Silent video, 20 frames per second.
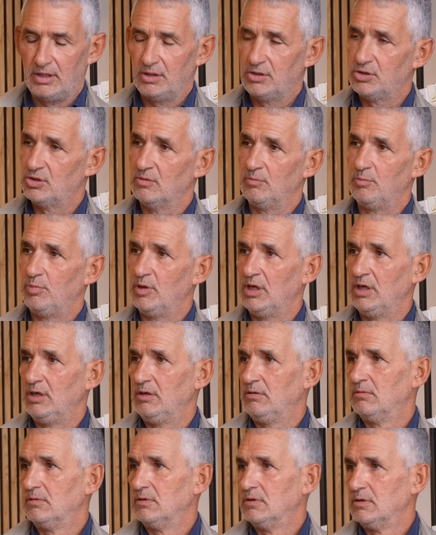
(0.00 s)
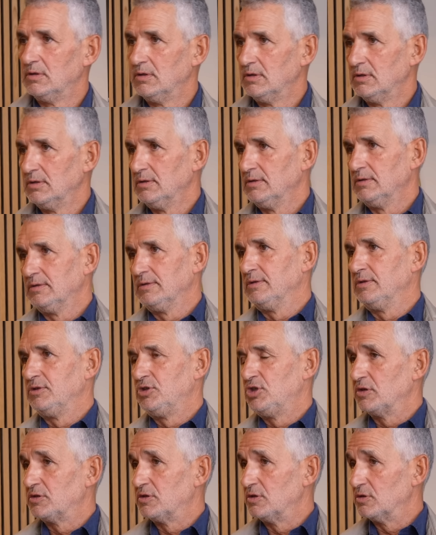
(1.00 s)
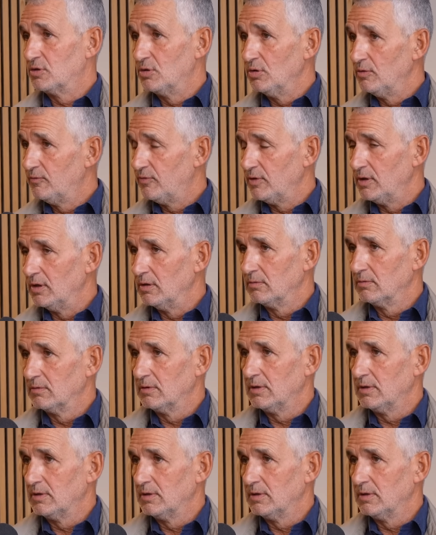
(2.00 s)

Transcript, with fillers: it should be just as good for you.